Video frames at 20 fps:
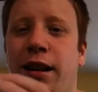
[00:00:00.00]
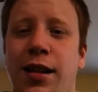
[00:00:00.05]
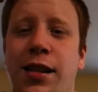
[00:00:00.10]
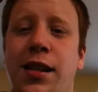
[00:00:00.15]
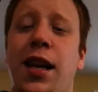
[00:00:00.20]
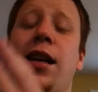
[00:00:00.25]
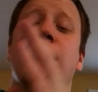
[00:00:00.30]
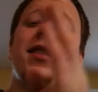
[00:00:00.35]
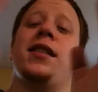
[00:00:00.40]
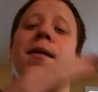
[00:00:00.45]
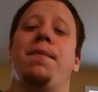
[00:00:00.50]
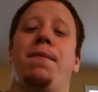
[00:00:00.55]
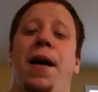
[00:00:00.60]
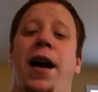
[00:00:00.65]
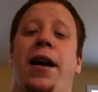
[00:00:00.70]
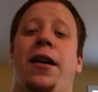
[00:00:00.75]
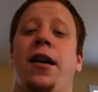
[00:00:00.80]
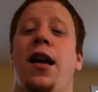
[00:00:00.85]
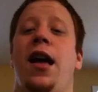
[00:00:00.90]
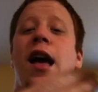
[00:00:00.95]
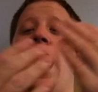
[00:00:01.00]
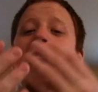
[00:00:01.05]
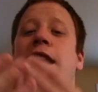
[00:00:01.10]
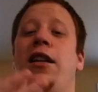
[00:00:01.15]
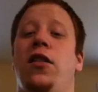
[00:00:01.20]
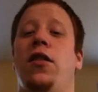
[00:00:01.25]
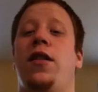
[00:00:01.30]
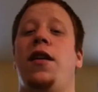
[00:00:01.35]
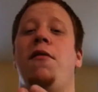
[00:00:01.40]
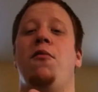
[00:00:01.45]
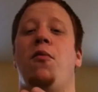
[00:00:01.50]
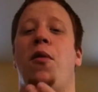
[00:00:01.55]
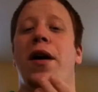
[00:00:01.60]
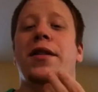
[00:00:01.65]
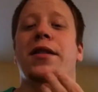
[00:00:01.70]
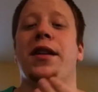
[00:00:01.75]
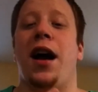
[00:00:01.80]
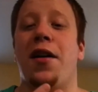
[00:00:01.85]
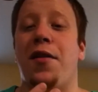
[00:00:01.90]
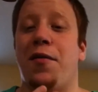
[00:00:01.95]
Let's take a step back and look at
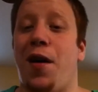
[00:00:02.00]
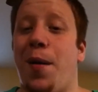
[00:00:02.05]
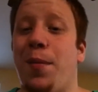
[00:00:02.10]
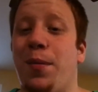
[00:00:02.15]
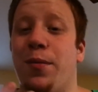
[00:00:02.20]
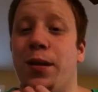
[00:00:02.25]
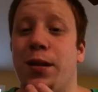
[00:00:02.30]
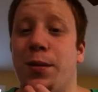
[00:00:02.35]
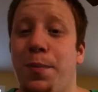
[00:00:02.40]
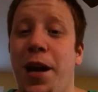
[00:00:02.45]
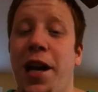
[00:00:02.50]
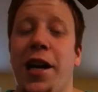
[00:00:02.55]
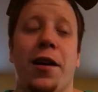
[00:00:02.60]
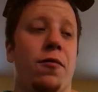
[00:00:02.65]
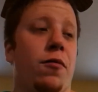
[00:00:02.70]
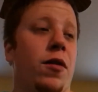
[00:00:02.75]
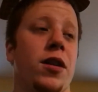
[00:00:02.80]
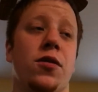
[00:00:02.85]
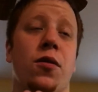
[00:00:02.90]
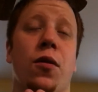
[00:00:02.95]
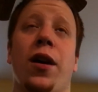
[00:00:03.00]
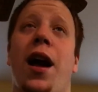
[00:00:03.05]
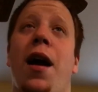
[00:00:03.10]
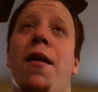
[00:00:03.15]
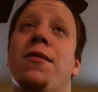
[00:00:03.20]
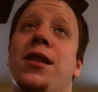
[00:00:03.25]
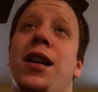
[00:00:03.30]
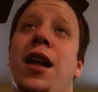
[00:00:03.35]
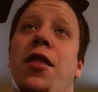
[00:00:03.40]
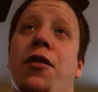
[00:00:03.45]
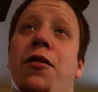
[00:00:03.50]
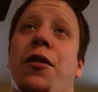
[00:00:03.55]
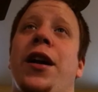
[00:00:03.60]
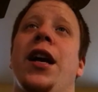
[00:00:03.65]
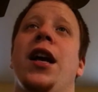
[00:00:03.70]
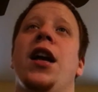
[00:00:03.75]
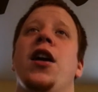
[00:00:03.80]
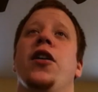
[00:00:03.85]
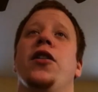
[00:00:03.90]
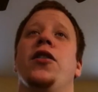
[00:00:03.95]
when Dino Rabbit was big and when Tour Guide was at 3.